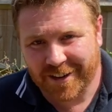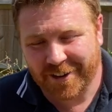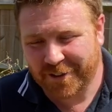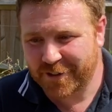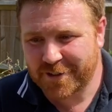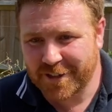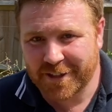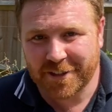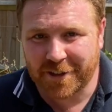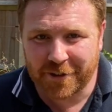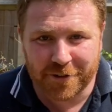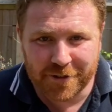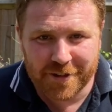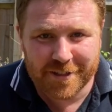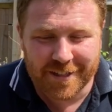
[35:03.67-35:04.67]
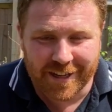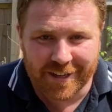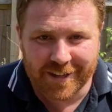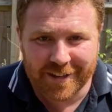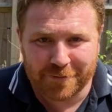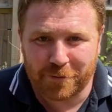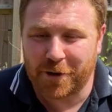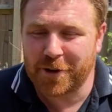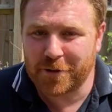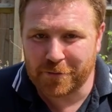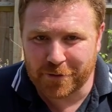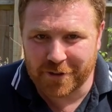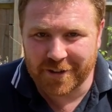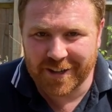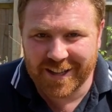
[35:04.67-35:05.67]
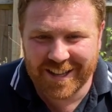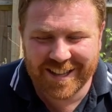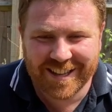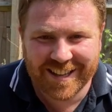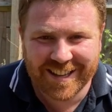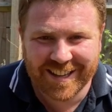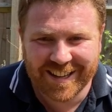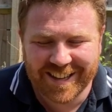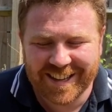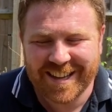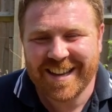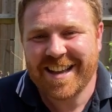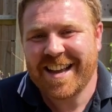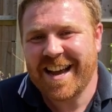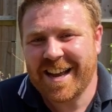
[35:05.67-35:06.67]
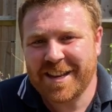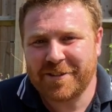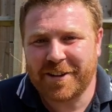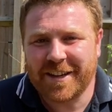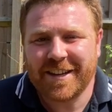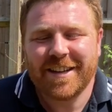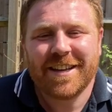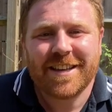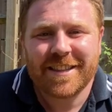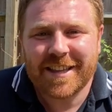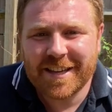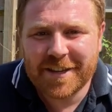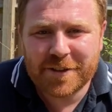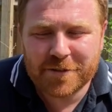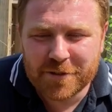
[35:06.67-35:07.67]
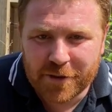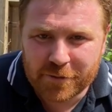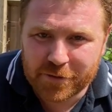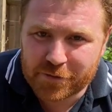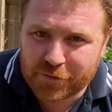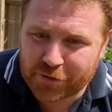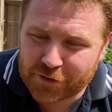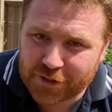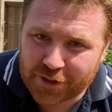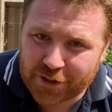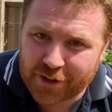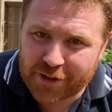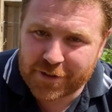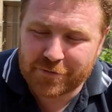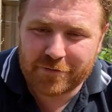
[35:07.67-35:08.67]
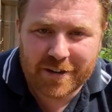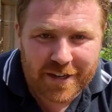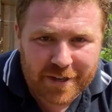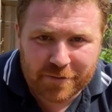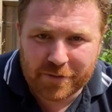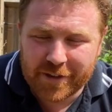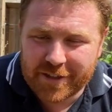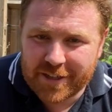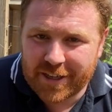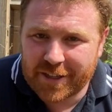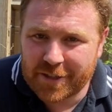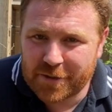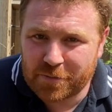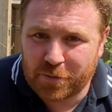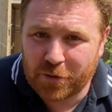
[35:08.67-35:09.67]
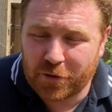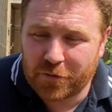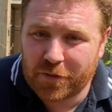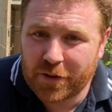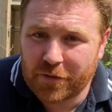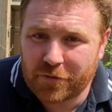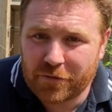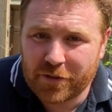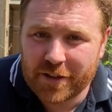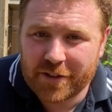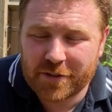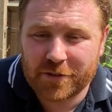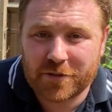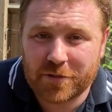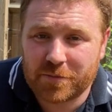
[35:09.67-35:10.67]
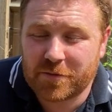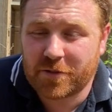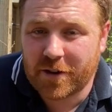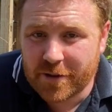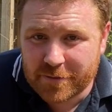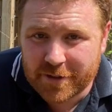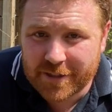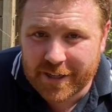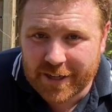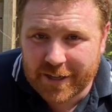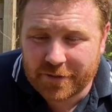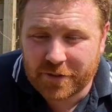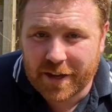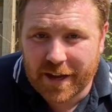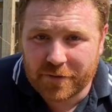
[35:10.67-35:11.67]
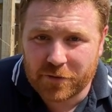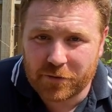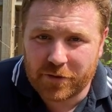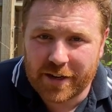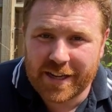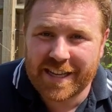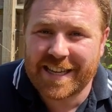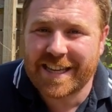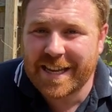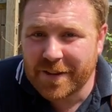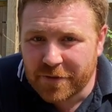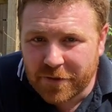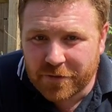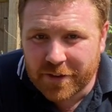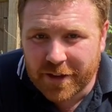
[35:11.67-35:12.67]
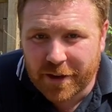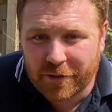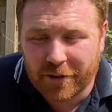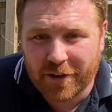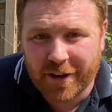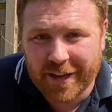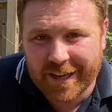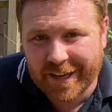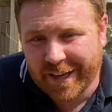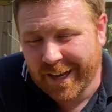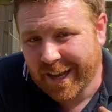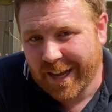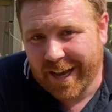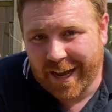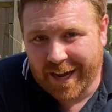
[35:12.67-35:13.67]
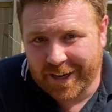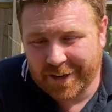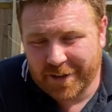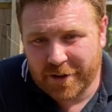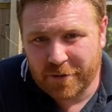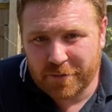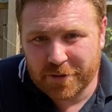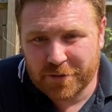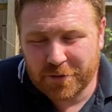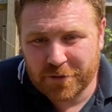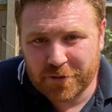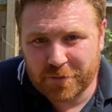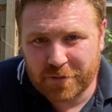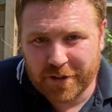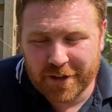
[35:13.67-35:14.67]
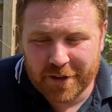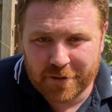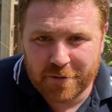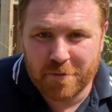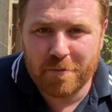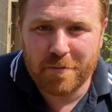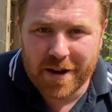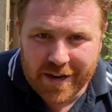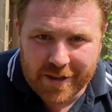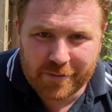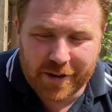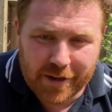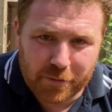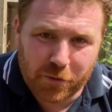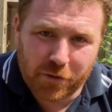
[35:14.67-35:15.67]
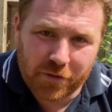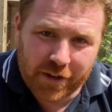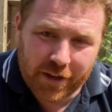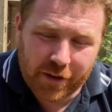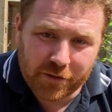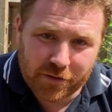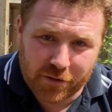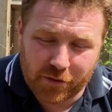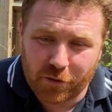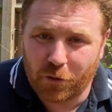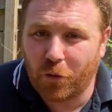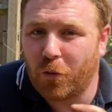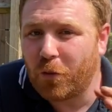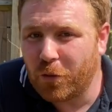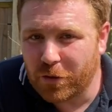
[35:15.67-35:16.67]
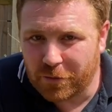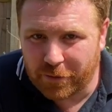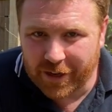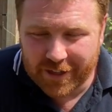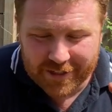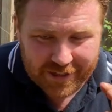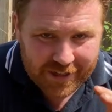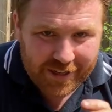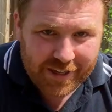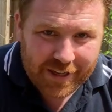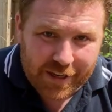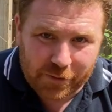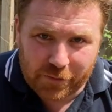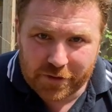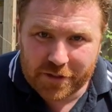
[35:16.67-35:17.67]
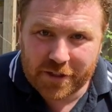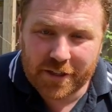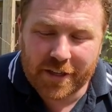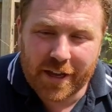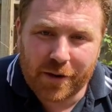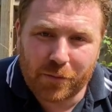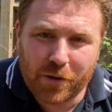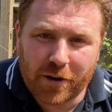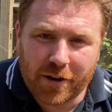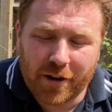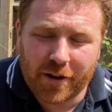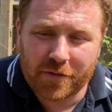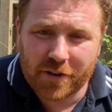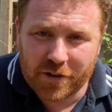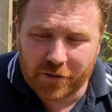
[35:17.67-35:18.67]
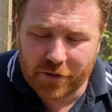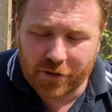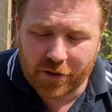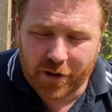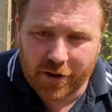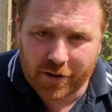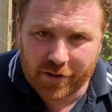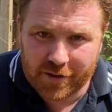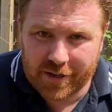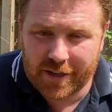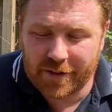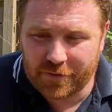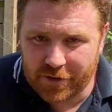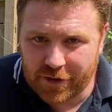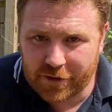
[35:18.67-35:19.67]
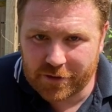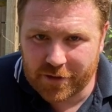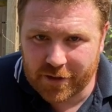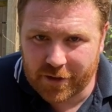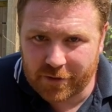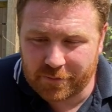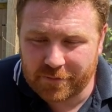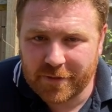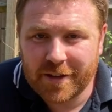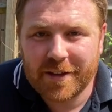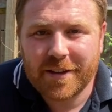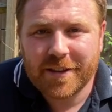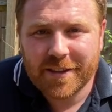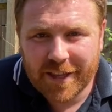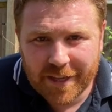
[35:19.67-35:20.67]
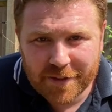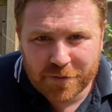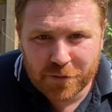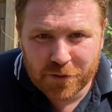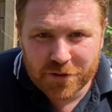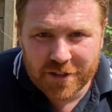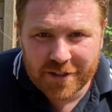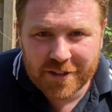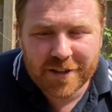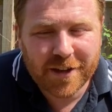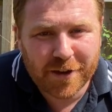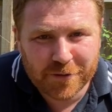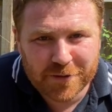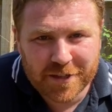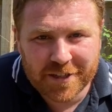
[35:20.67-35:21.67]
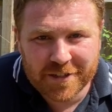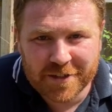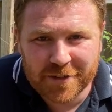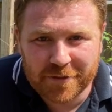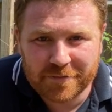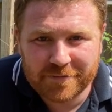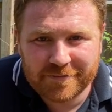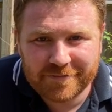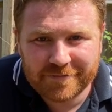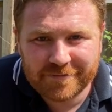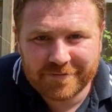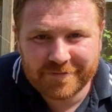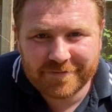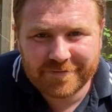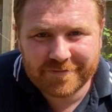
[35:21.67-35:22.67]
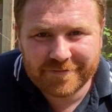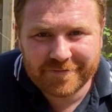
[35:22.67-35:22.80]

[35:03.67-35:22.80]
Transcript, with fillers: I honestly don't understand why you wouldn't. Anyway, thank you so much for watching, guys. Really appreciate the support. Feel free to subscribe to the channel if you haven't already. Give the video a like, and I'll be sure to bring you many, many more videos on all the ways in which you can help wildlife in your own garden in videos to come. Thanks for watching. I'll see you soon.